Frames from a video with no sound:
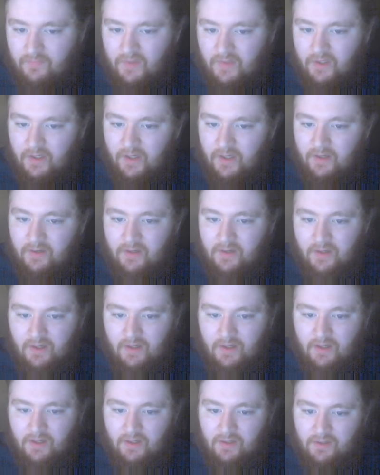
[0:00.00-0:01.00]
Okay?
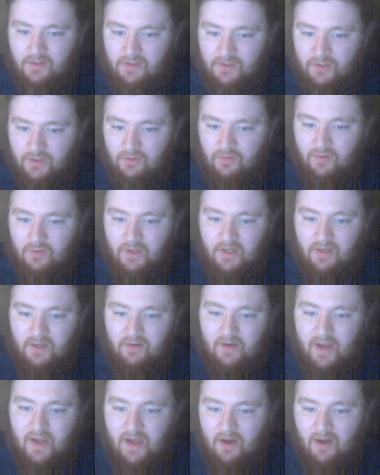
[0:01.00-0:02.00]
So
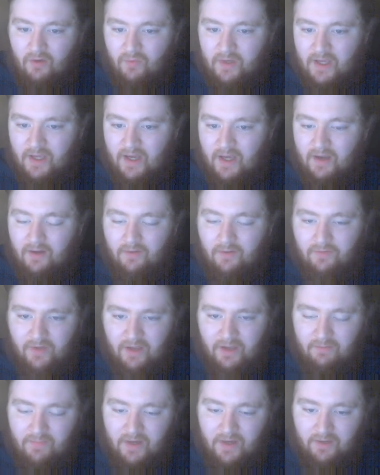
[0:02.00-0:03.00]
now we have
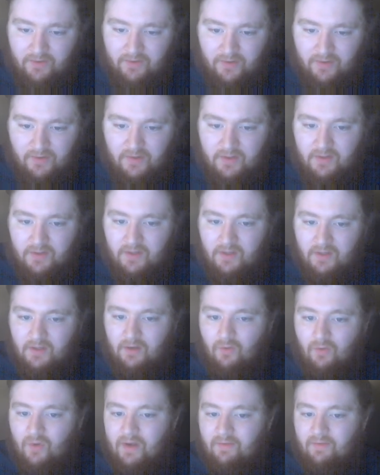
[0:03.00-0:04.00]
a method,
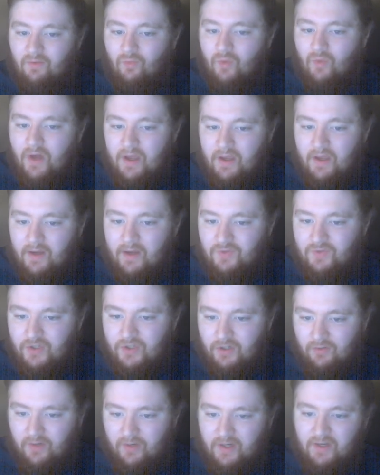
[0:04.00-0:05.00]
we have a way of
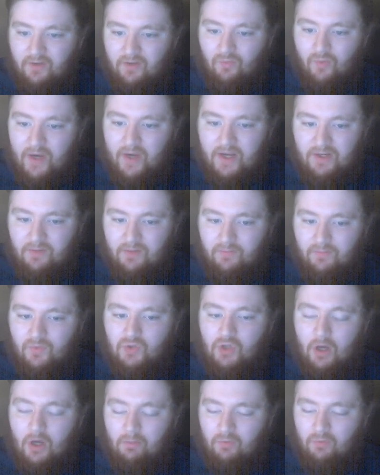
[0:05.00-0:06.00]
generating random
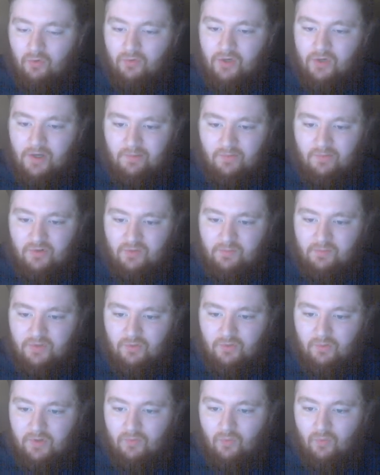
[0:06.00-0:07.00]
double numbers
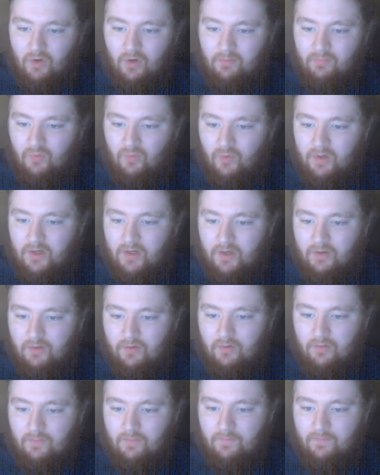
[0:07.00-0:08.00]
between
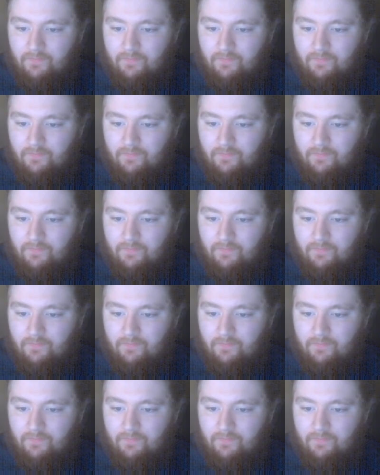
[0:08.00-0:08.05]
1.0